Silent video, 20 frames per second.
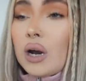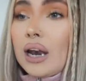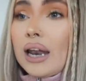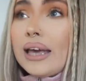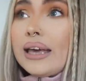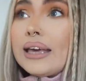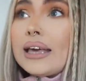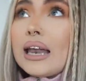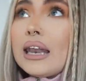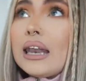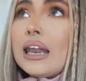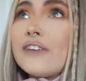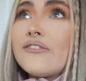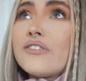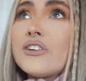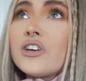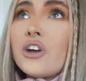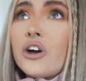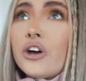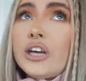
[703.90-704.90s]
like,
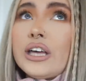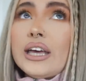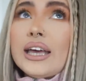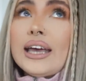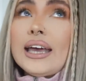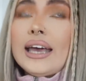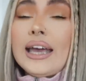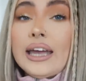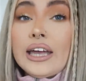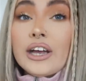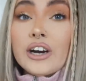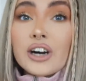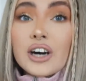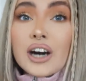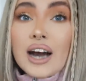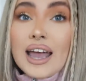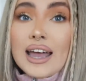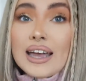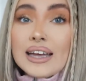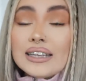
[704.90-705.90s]
living out
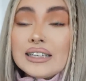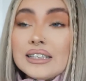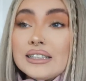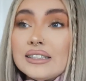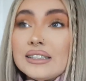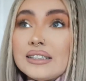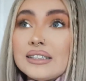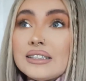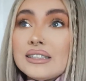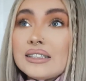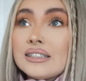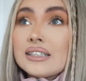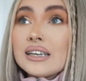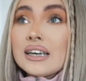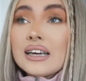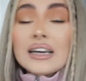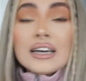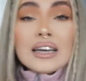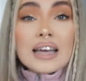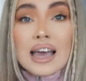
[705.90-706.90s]
here is,
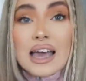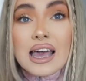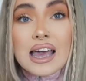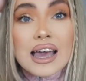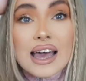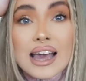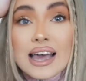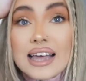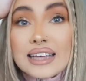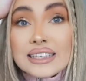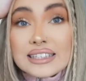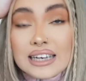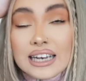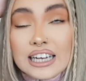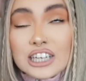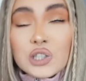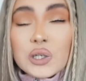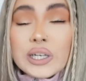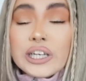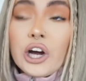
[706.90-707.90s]
it's
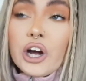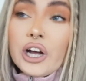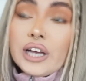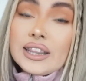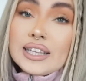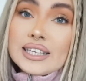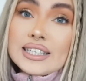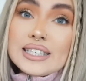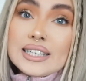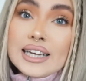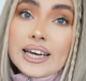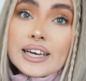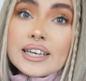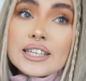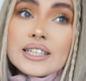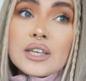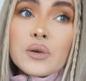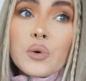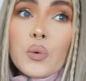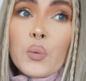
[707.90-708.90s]
literally out in the
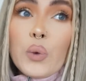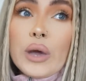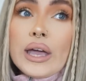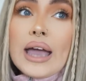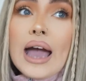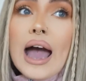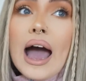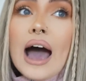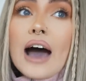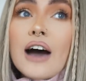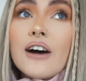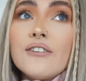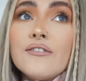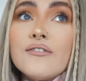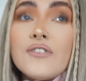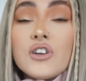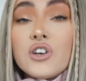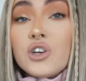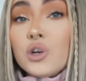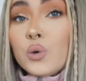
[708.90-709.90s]
sticks. We
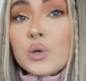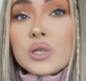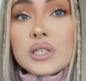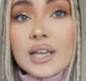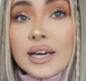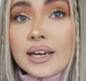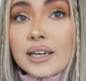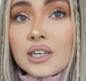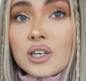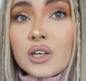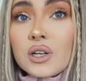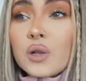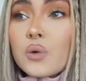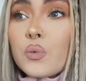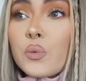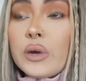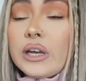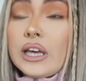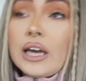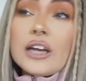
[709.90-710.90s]
have no signal,
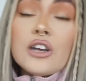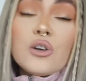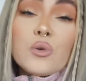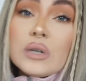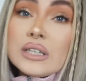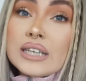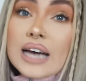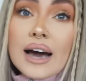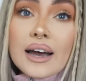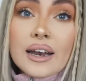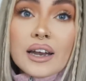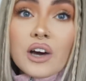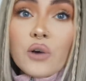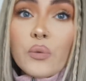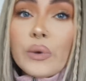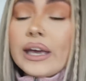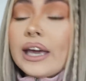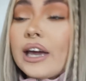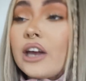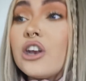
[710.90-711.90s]
we get no data,
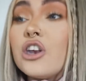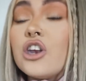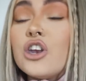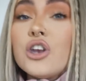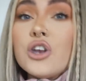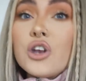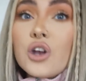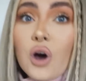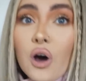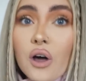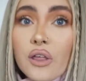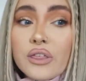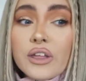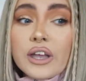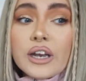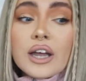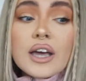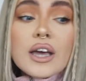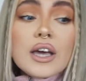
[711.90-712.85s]
we get nothing.